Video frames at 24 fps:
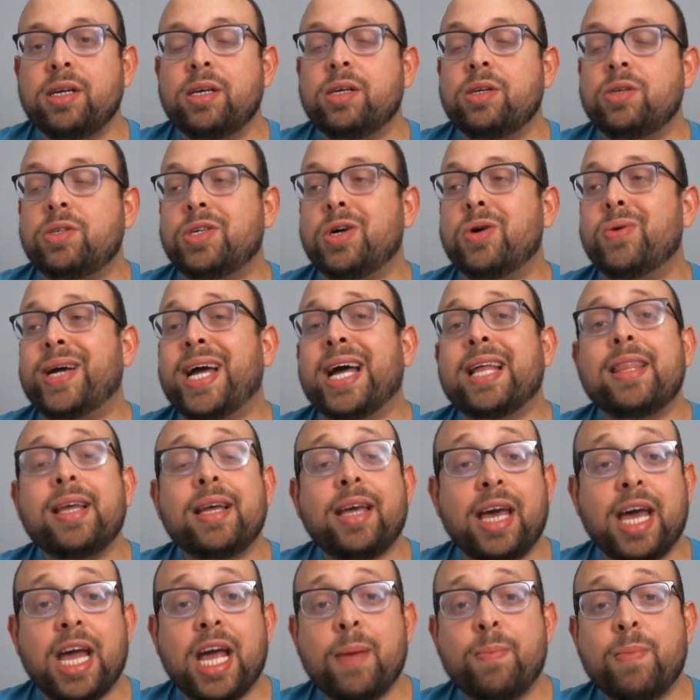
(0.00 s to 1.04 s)
So get the
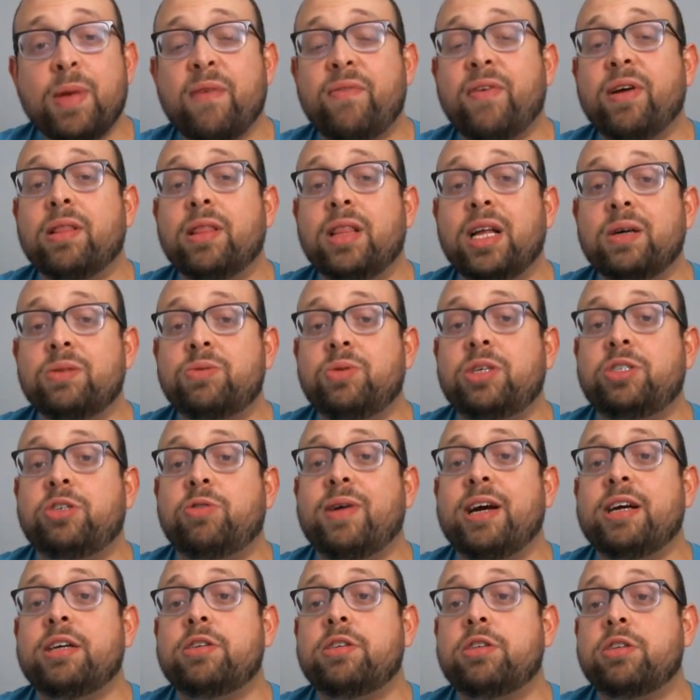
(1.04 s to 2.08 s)
game if you love Streets of
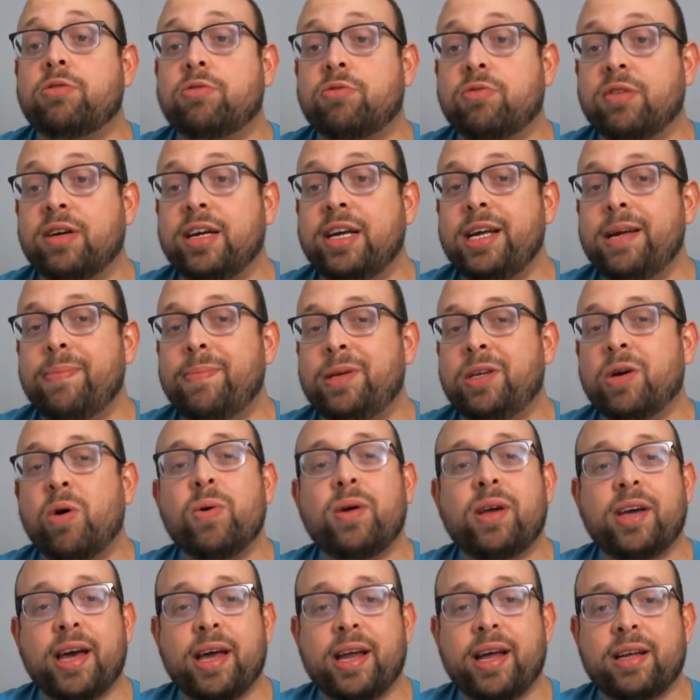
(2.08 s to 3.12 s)
Rage 3, but
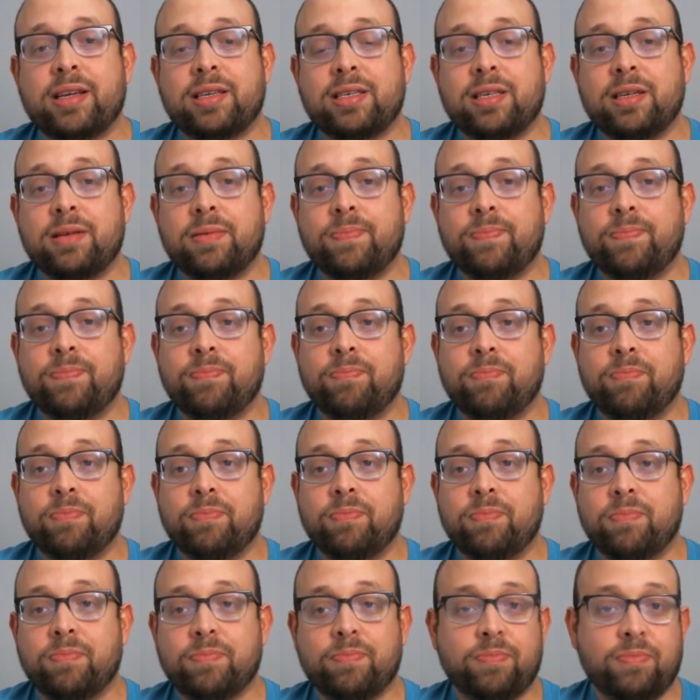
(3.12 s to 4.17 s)
don't get it,
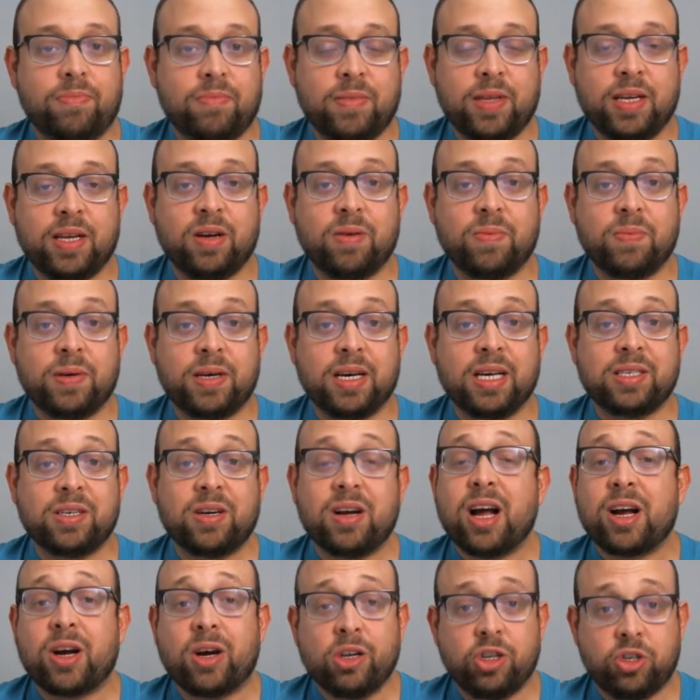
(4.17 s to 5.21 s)
because you're
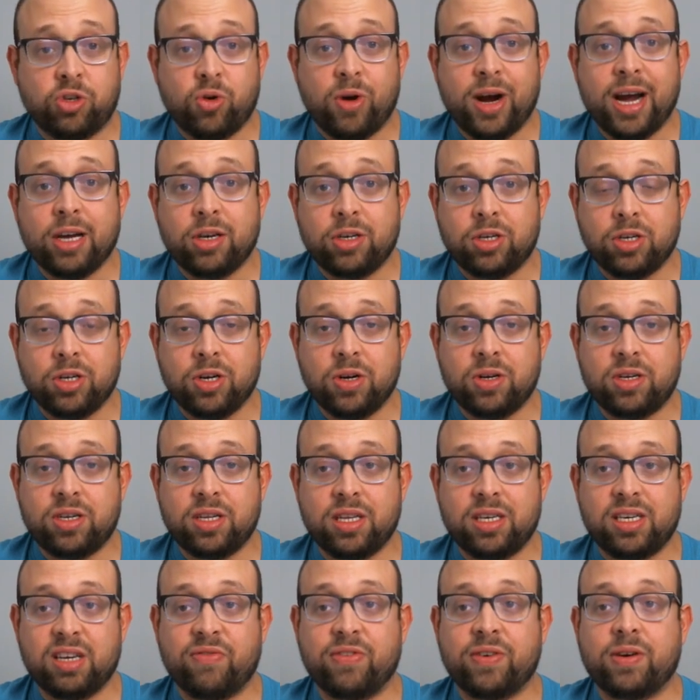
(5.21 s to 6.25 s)
not going to enjoy it due to
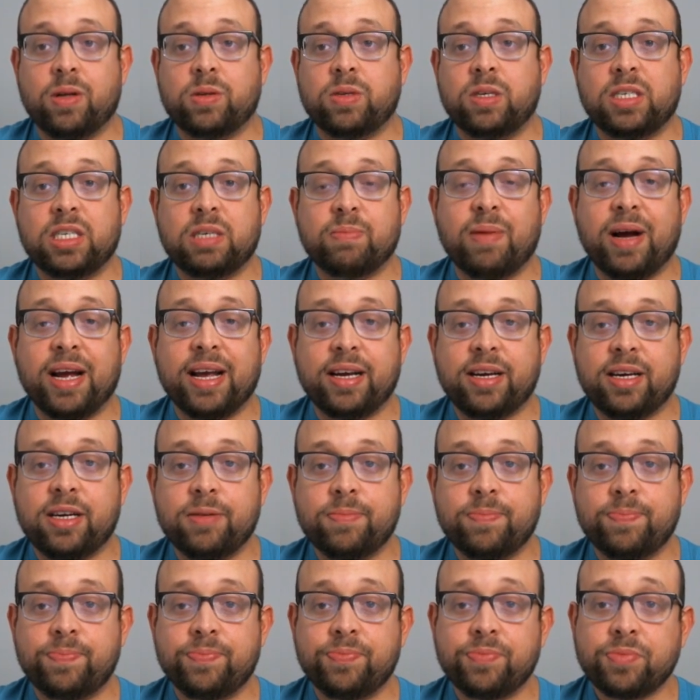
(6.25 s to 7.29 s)
the difficulty spike.
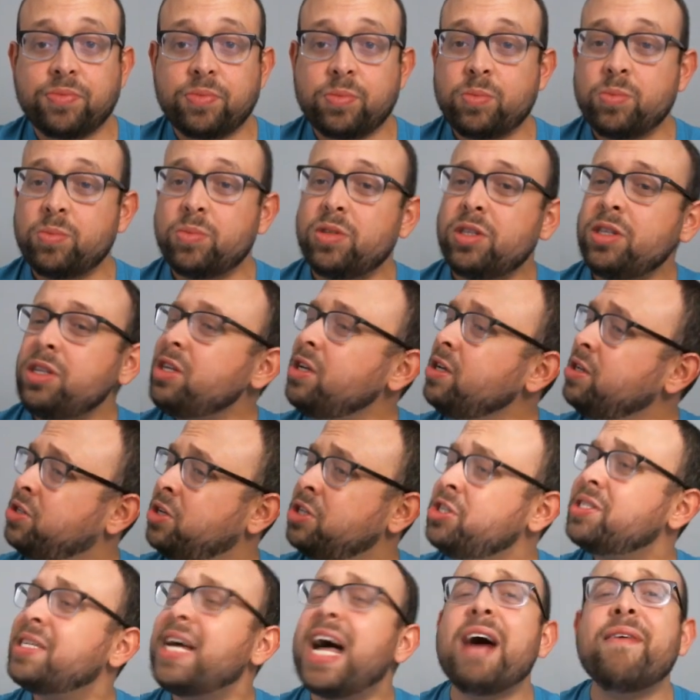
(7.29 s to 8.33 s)
So
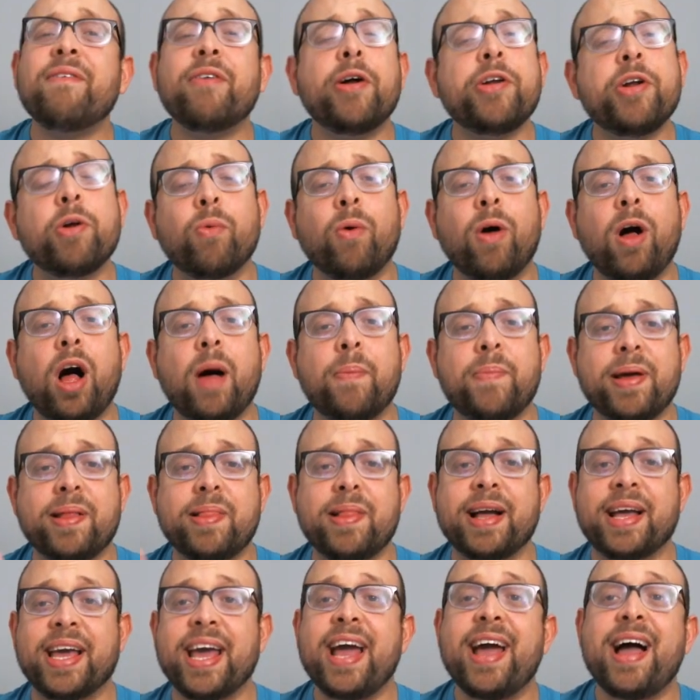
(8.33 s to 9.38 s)
just have it on your wall being
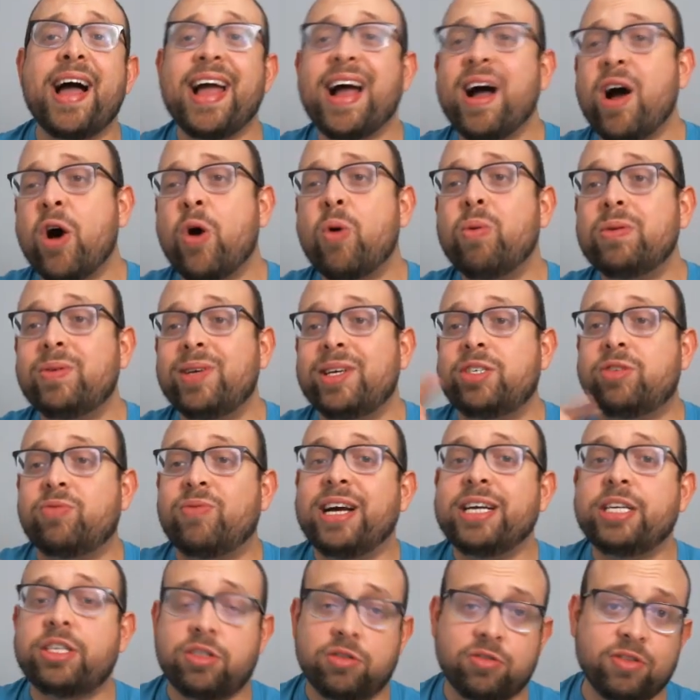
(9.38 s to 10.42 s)
like, hey, I own Streets of
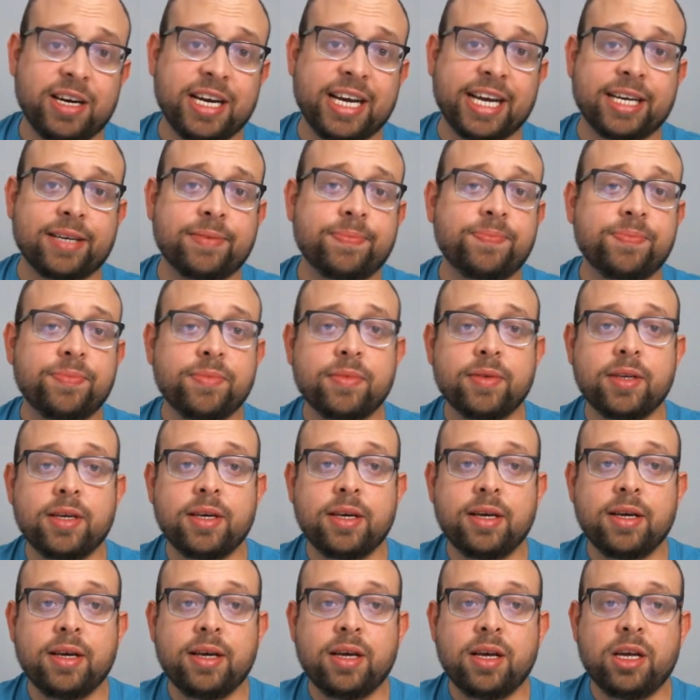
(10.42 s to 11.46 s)
Rage 3.
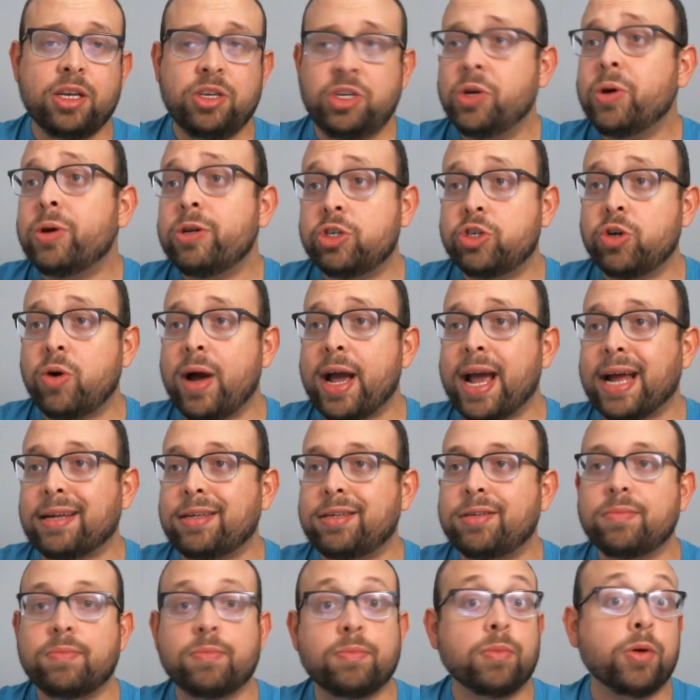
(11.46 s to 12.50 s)
Do you enjoy it?
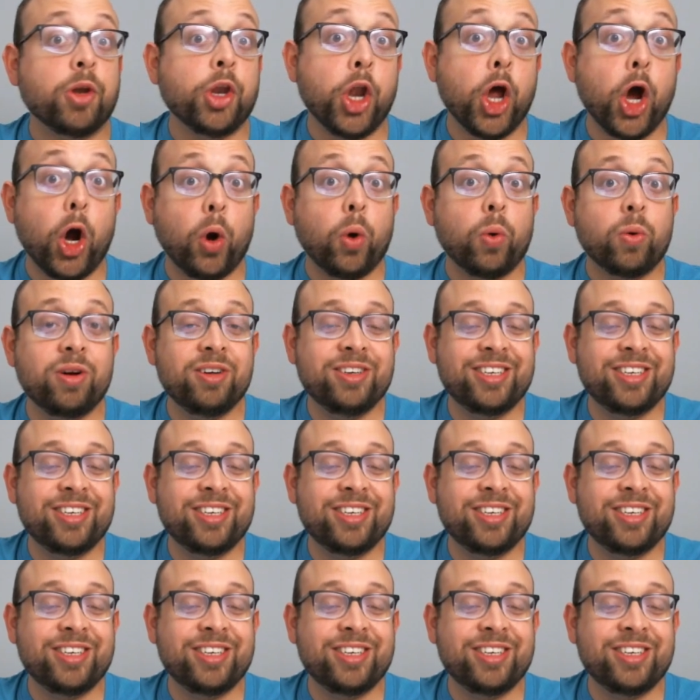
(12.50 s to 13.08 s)
No.